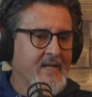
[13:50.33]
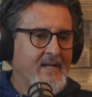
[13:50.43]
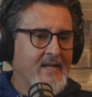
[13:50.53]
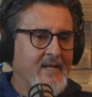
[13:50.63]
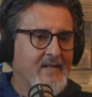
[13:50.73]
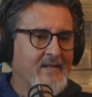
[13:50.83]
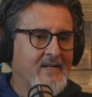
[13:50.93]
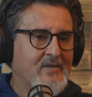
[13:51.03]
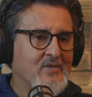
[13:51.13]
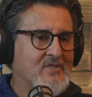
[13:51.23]
And I
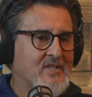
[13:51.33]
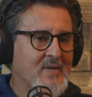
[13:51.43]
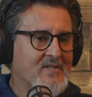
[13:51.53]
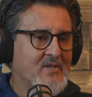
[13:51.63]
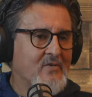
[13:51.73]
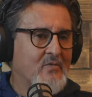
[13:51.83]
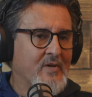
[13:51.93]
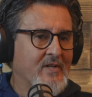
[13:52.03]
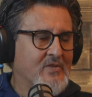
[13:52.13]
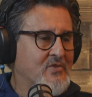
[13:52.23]
couldn't see myself
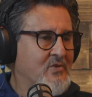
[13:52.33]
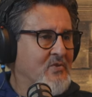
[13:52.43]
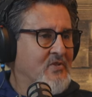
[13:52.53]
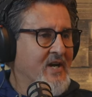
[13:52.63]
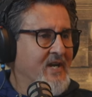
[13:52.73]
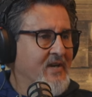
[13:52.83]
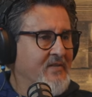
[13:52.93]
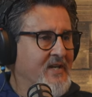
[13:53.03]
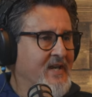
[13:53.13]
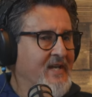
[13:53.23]
wearing a suit and tie every
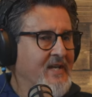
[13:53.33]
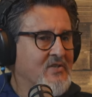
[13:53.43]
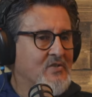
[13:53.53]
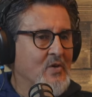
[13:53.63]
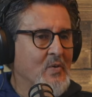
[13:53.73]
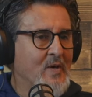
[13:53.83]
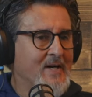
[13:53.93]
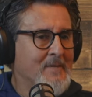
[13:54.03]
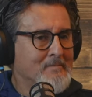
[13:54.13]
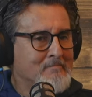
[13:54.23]
day. So uh,
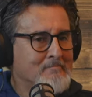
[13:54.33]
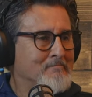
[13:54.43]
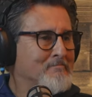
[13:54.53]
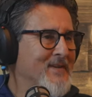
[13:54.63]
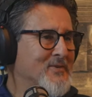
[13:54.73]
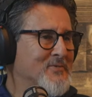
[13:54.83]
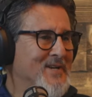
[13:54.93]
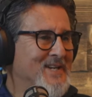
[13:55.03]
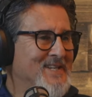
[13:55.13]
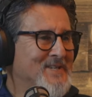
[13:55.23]
that's what
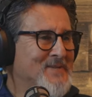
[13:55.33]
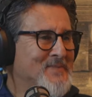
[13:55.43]
I did.